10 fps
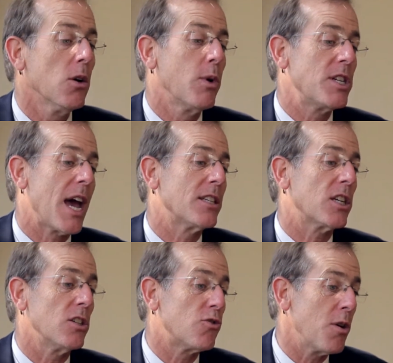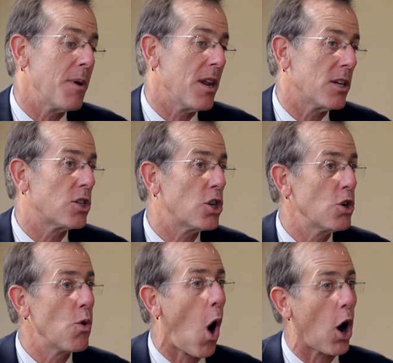which has contributed
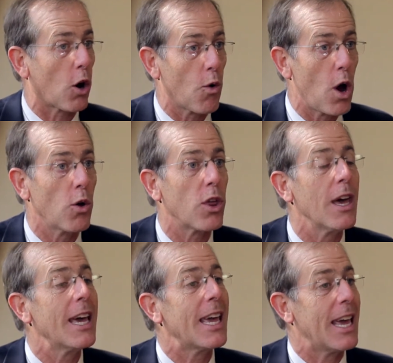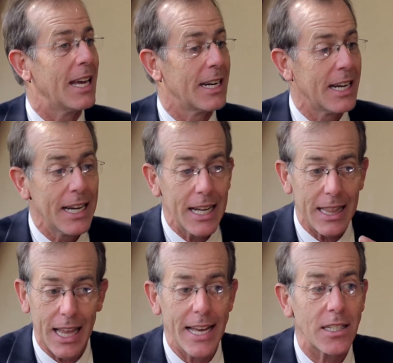to our growth in
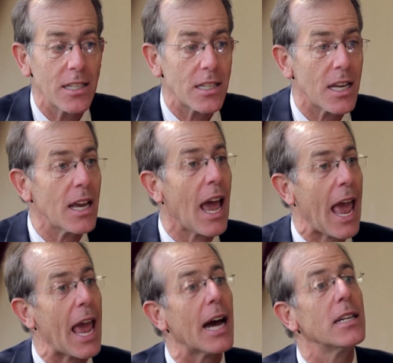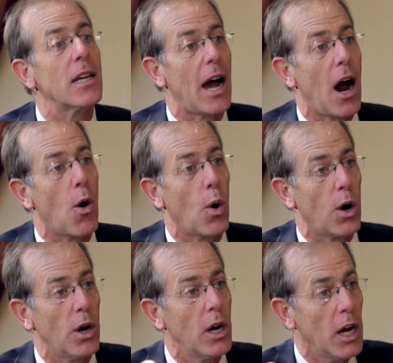licensing and
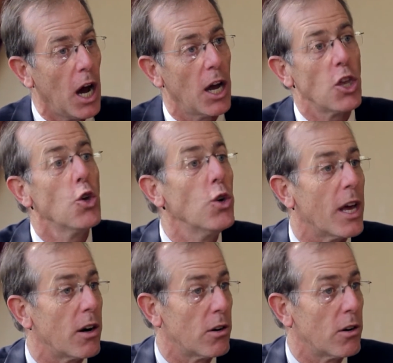our unit